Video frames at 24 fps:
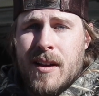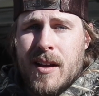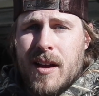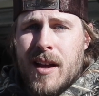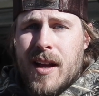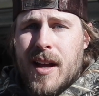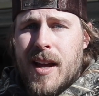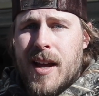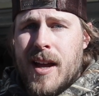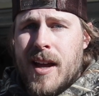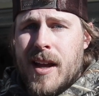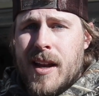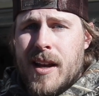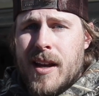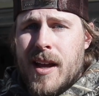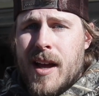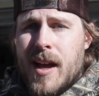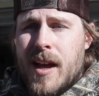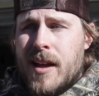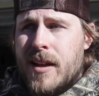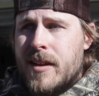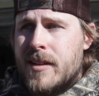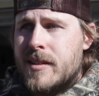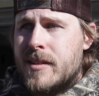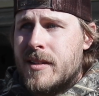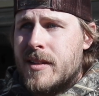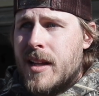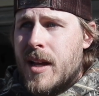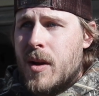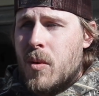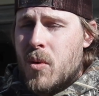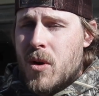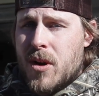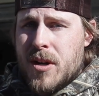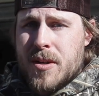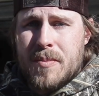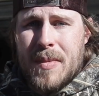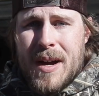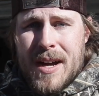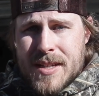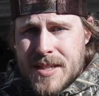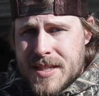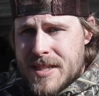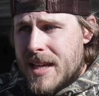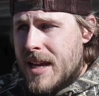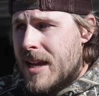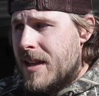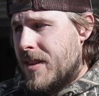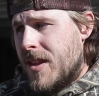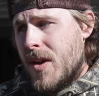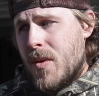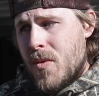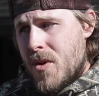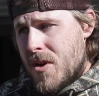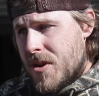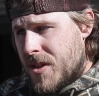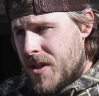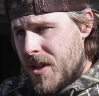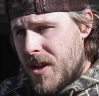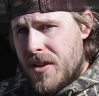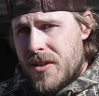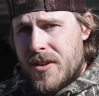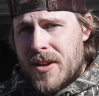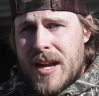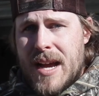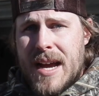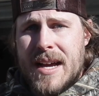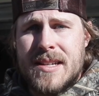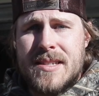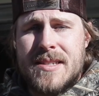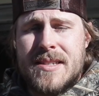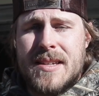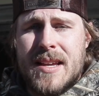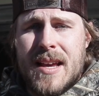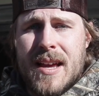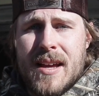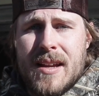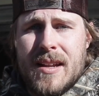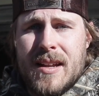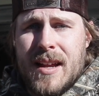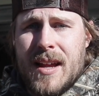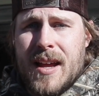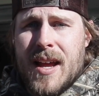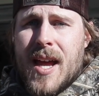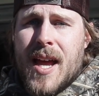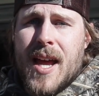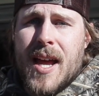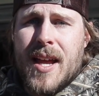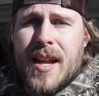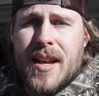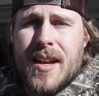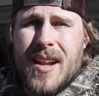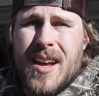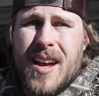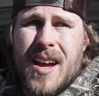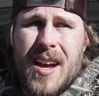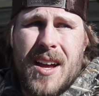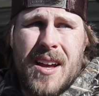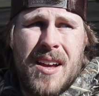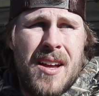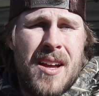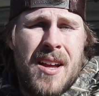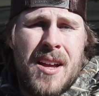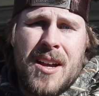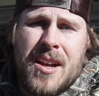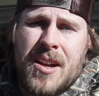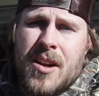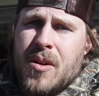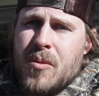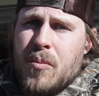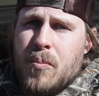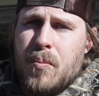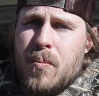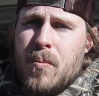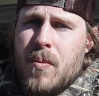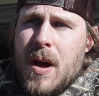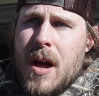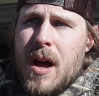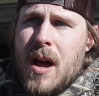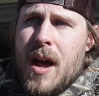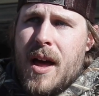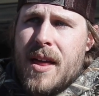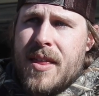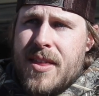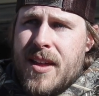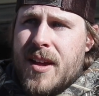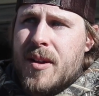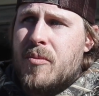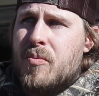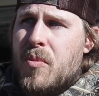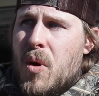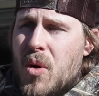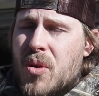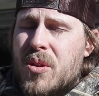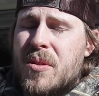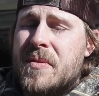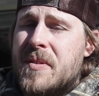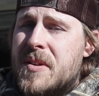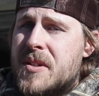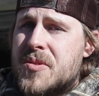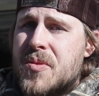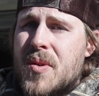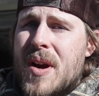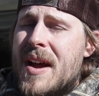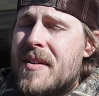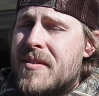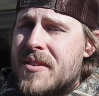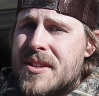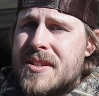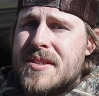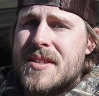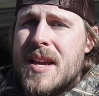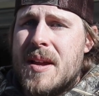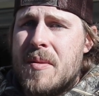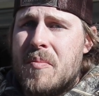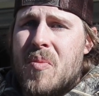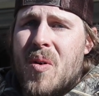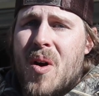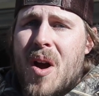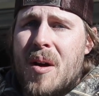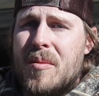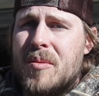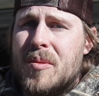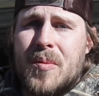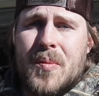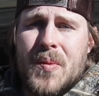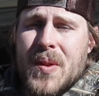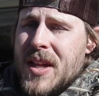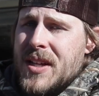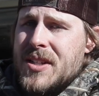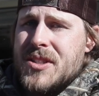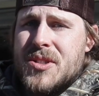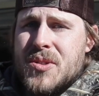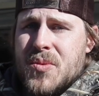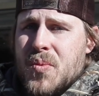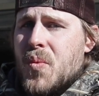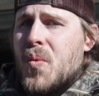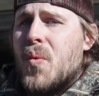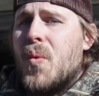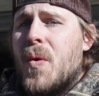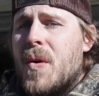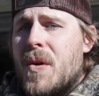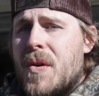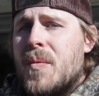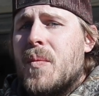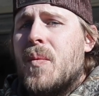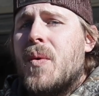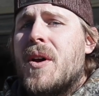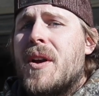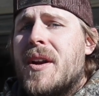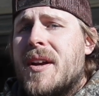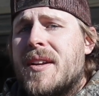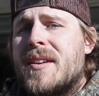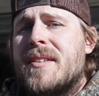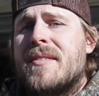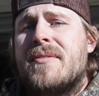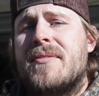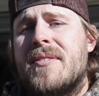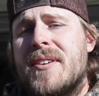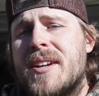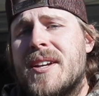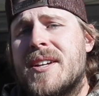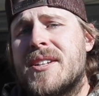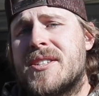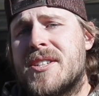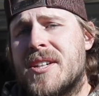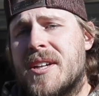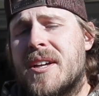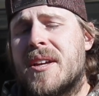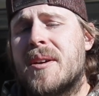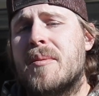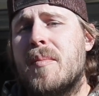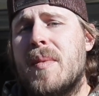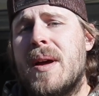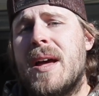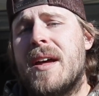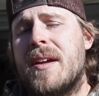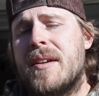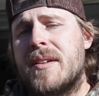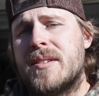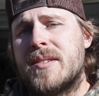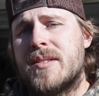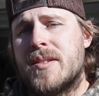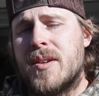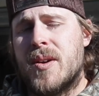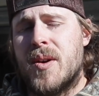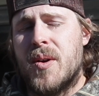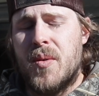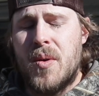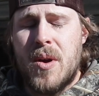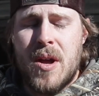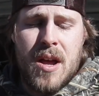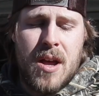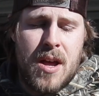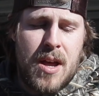And they worked my set, they worked the other guy's set, and I think both of us were having the same problem. They just weren't wanting to finish and commit. So